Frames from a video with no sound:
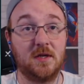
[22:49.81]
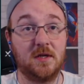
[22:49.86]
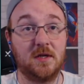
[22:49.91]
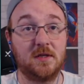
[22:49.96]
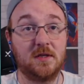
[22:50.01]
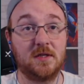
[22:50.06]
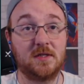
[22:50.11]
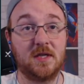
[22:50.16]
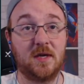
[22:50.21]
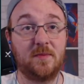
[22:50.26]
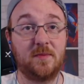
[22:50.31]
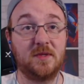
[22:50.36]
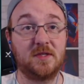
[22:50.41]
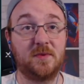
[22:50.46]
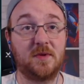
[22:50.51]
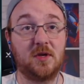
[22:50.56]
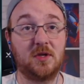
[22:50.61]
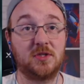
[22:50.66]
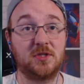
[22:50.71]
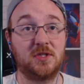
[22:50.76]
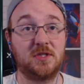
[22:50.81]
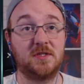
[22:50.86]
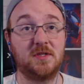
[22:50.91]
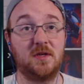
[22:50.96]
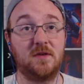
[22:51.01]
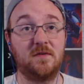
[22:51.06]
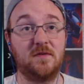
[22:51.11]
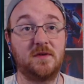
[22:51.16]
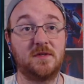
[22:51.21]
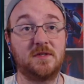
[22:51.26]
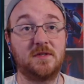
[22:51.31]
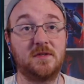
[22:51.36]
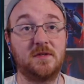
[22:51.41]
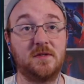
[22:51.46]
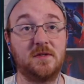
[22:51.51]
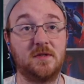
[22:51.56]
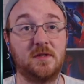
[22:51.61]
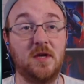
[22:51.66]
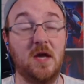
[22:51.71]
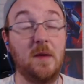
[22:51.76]
The tapping is because she's nervous.
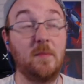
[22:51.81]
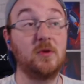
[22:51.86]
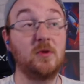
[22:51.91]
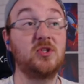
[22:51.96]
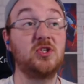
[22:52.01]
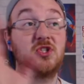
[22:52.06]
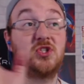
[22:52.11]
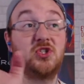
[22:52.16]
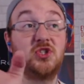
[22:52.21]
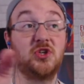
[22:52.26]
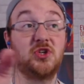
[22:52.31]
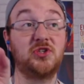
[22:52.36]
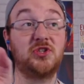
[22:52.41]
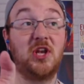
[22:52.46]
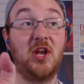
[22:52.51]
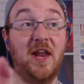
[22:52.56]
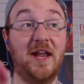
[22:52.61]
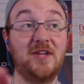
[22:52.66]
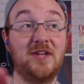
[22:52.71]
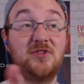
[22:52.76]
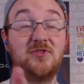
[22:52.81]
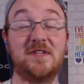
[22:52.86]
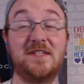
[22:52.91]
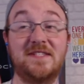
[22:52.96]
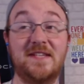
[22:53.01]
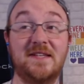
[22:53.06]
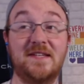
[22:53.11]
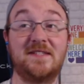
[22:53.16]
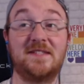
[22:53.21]
But she's just literally said to